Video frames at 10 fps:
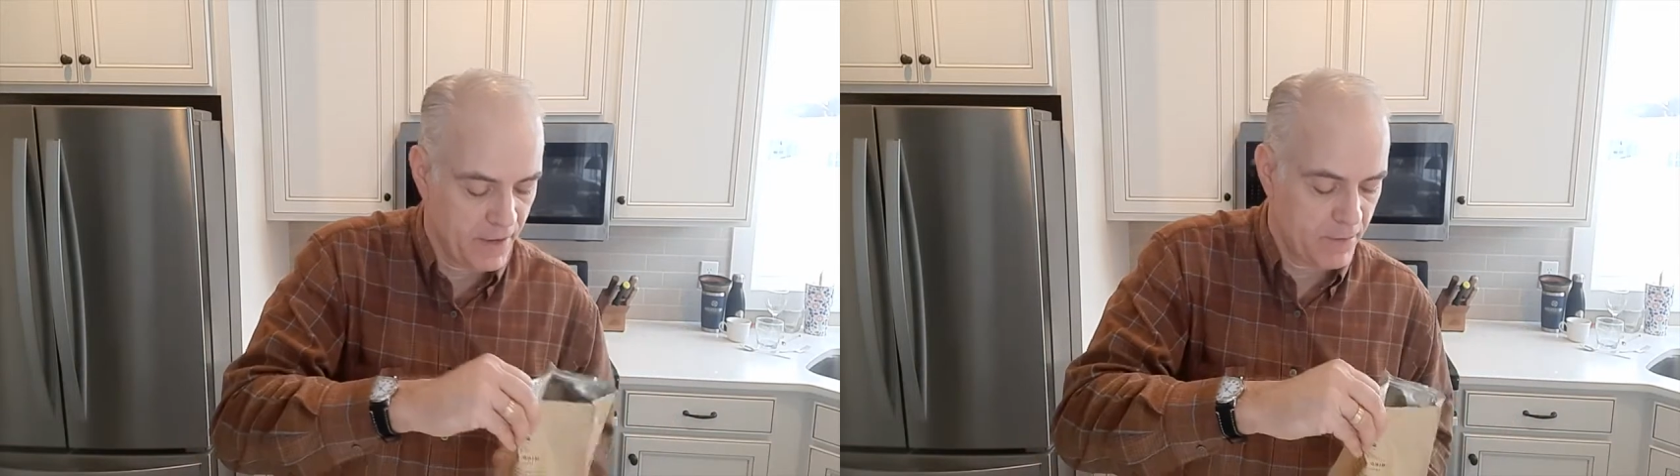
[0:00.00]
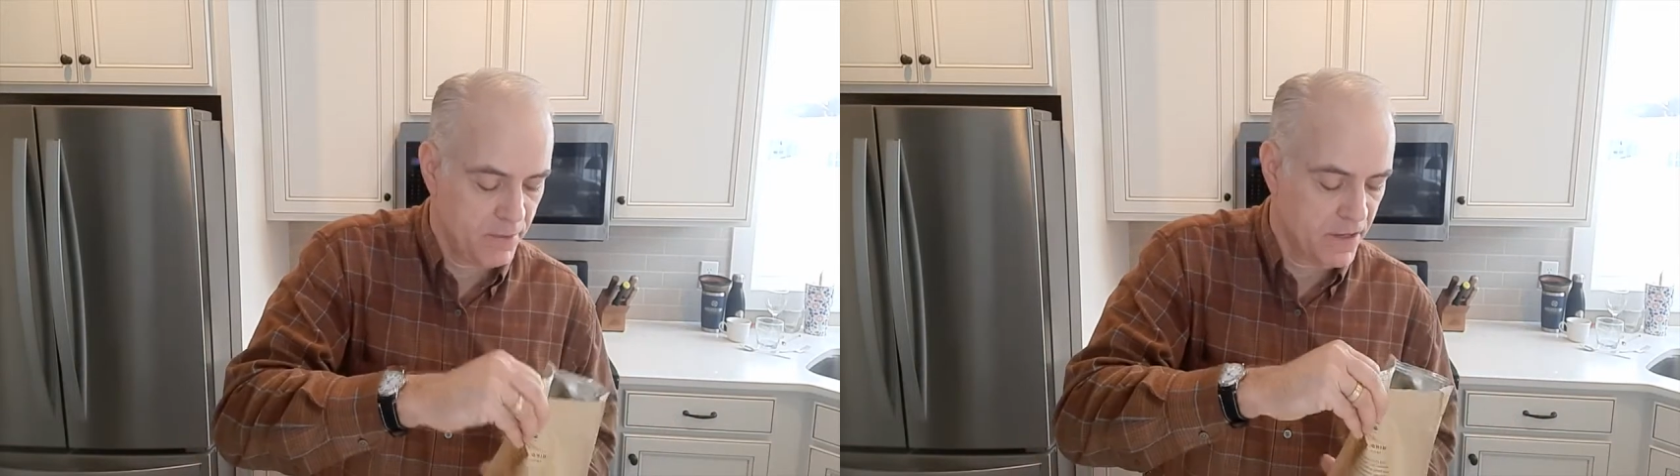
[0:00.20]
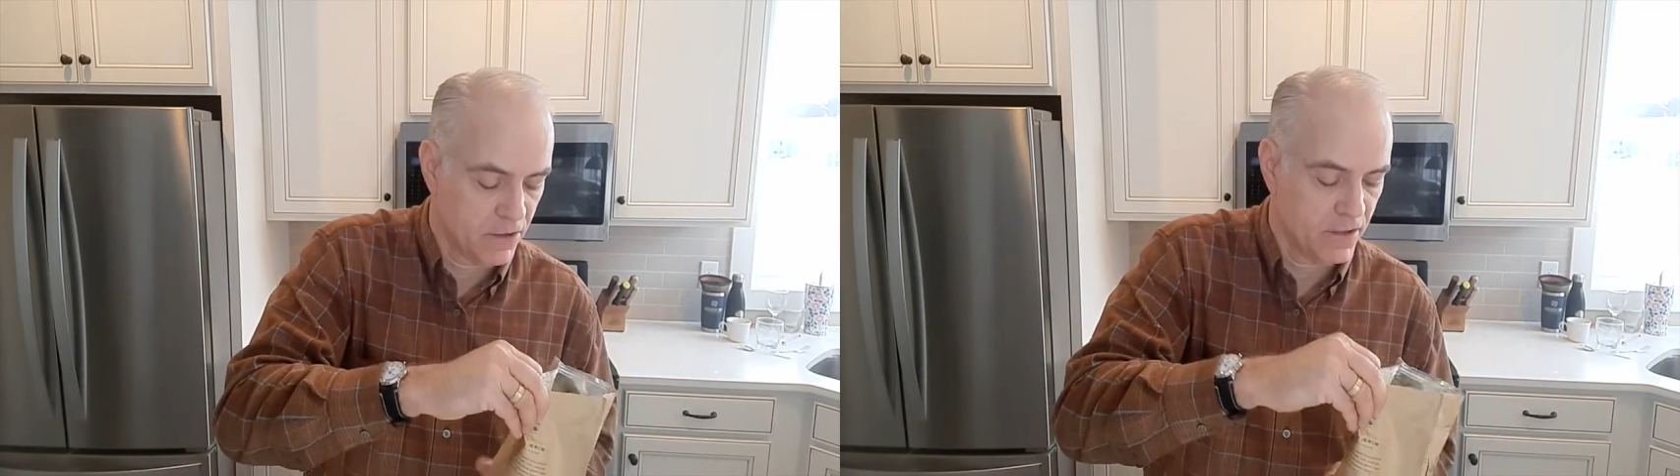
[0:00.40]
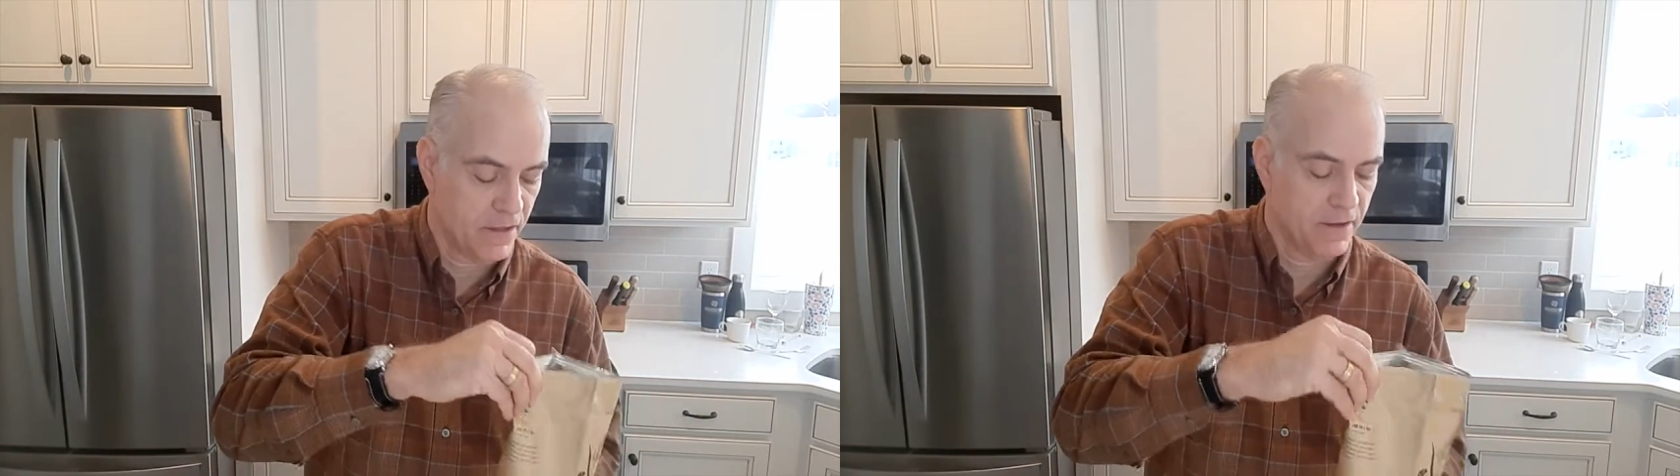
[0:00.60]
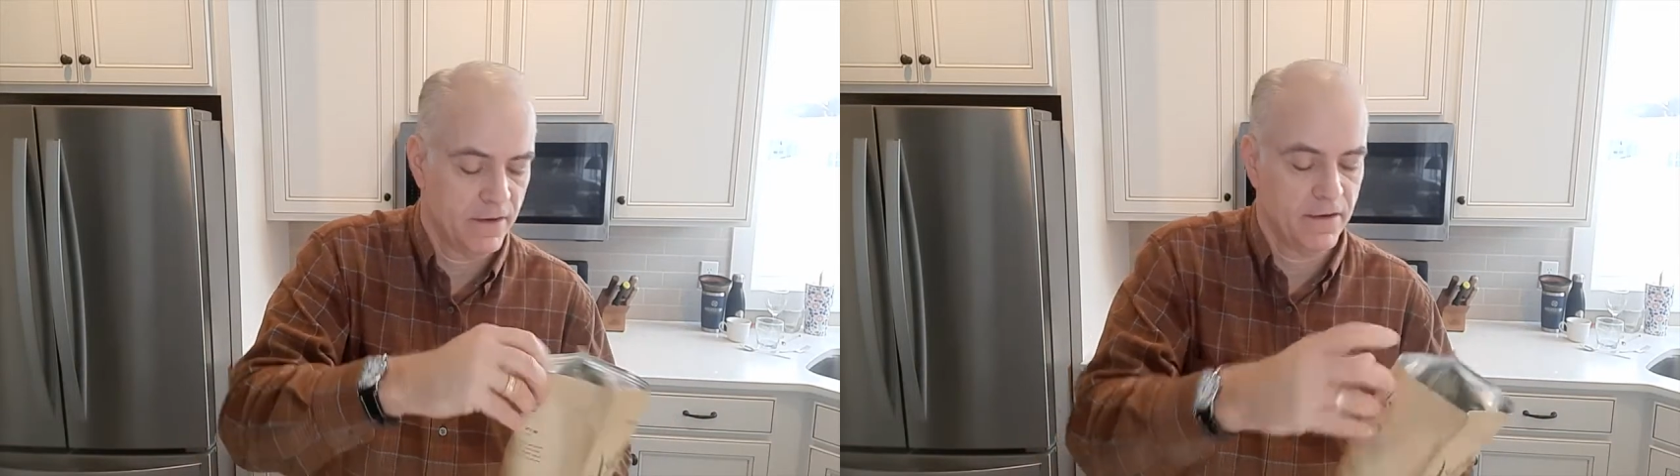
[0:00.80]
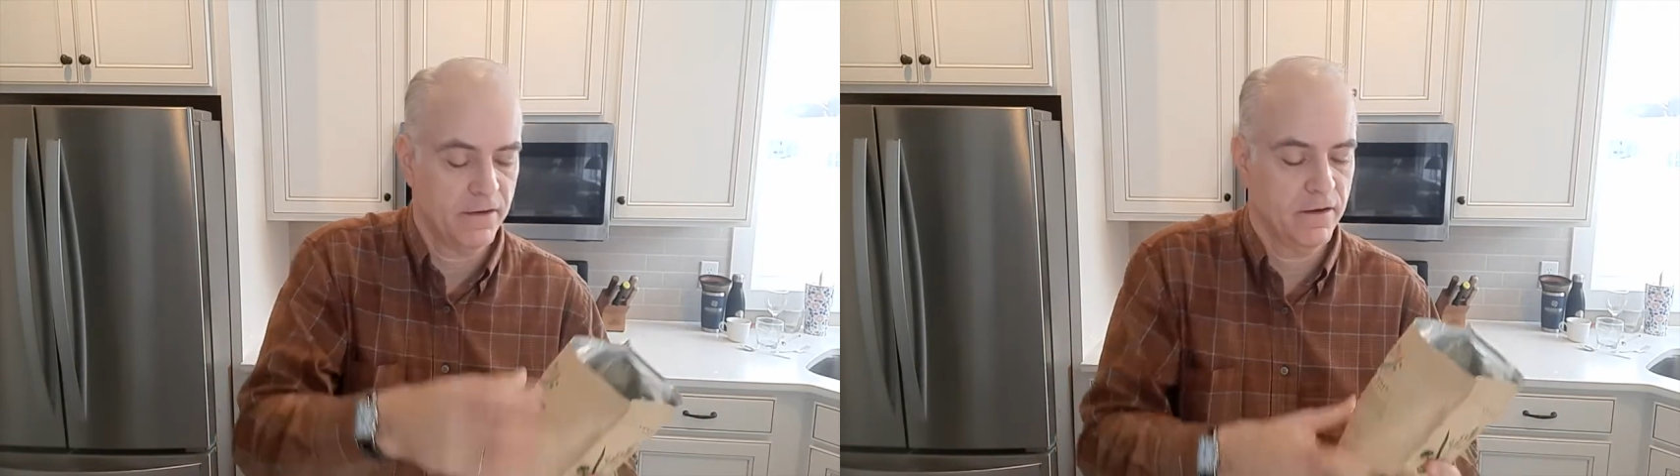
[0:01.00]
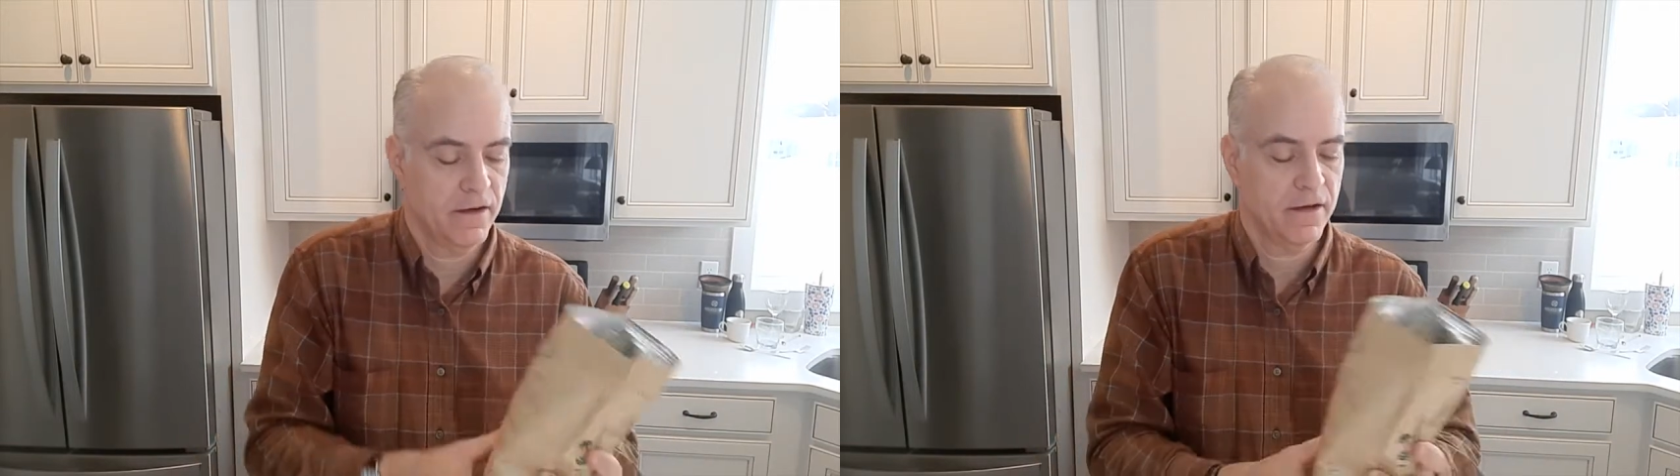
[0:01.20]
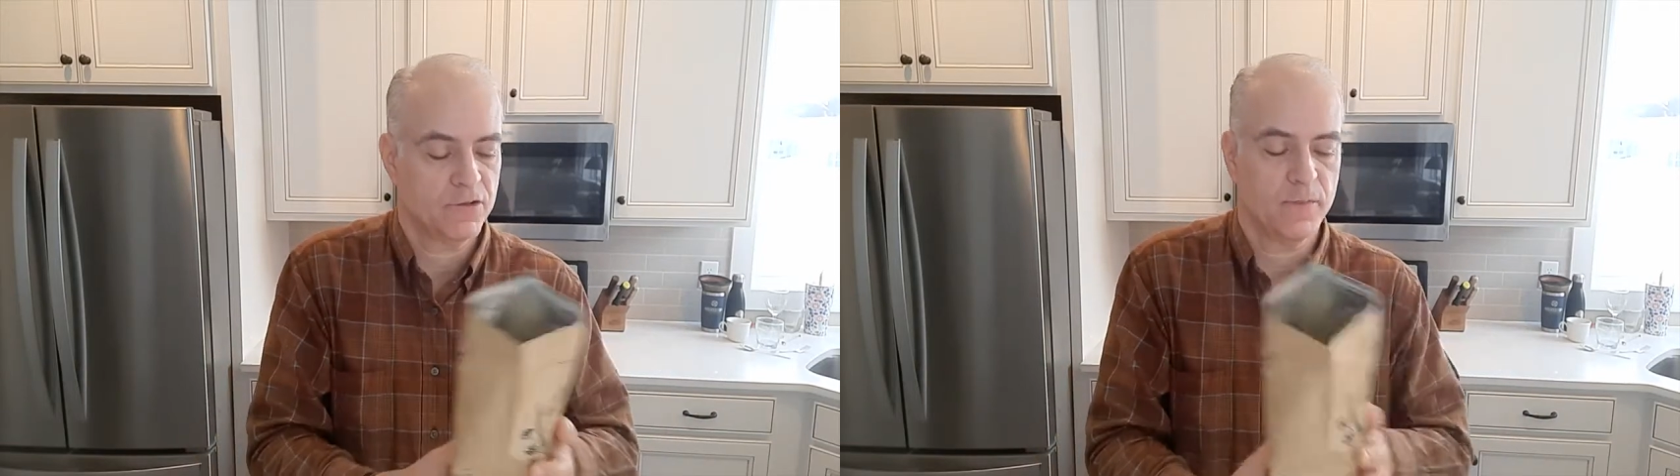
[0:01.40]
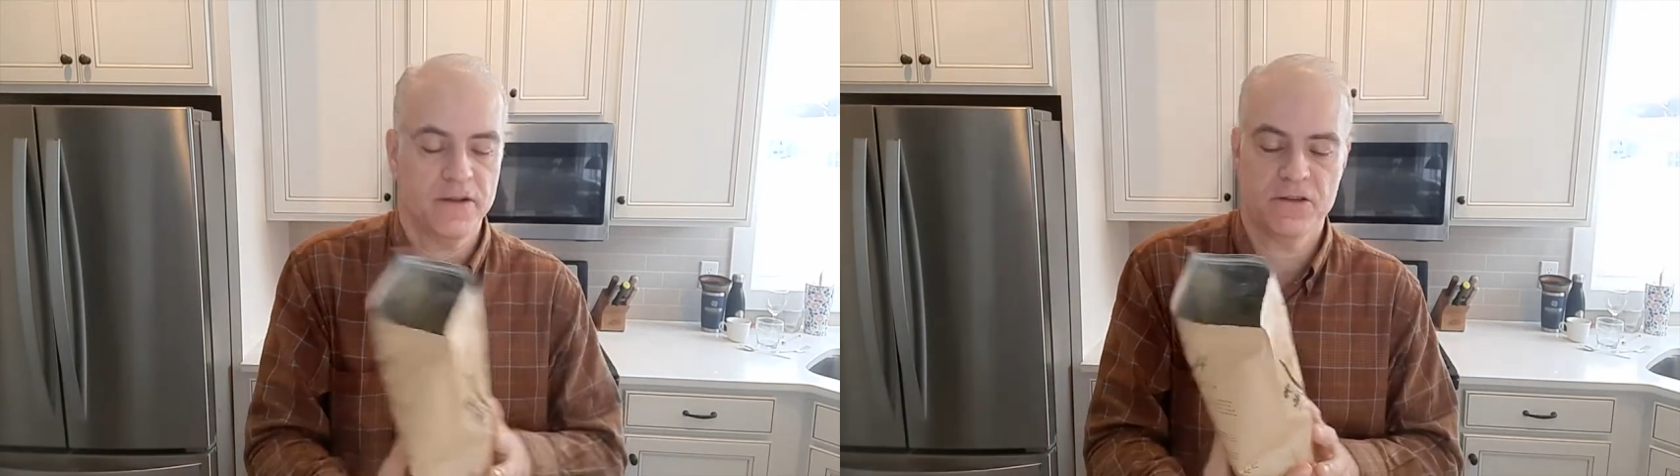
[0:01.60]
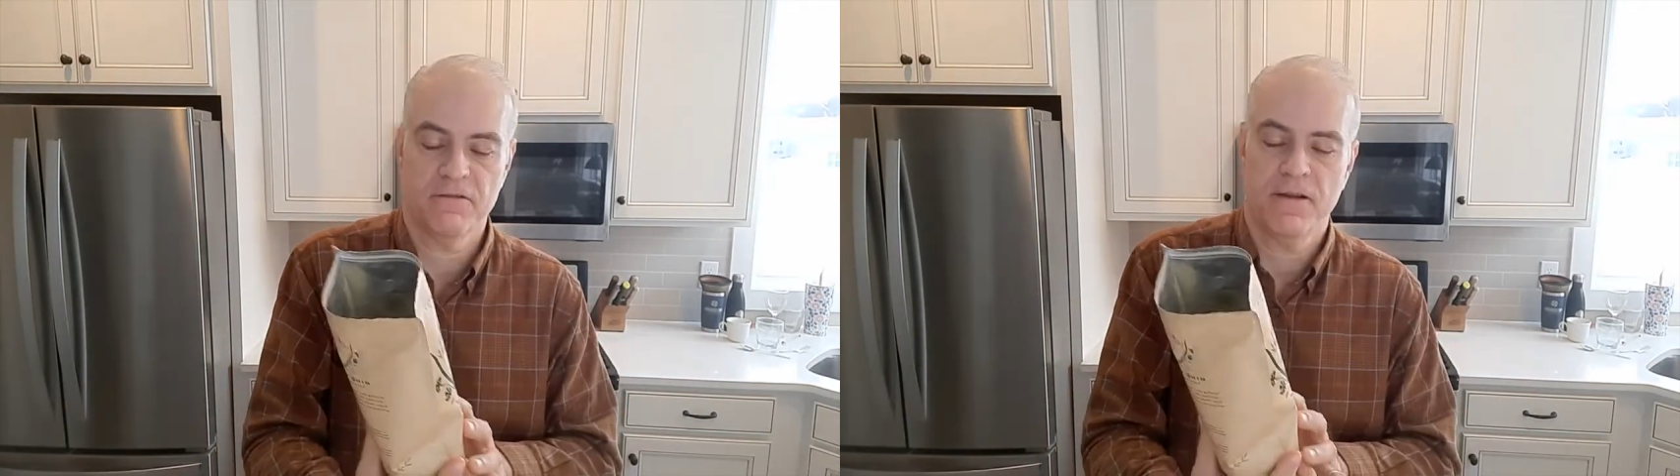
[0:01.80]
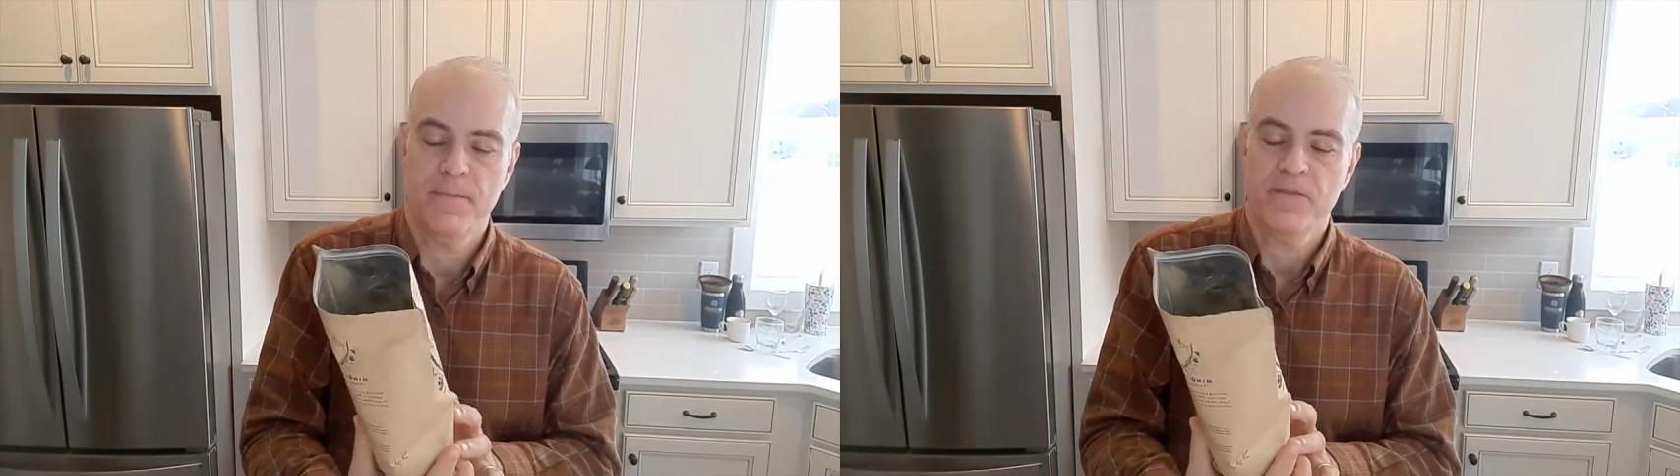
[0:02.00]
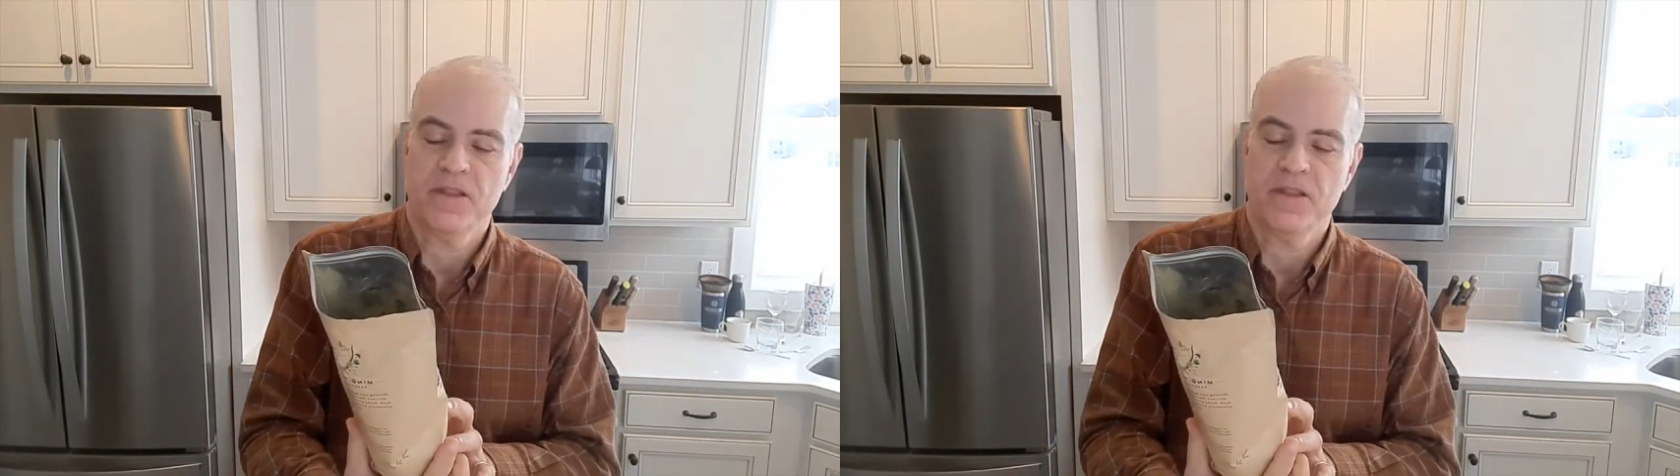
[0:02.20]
That'd be good and inexpensive.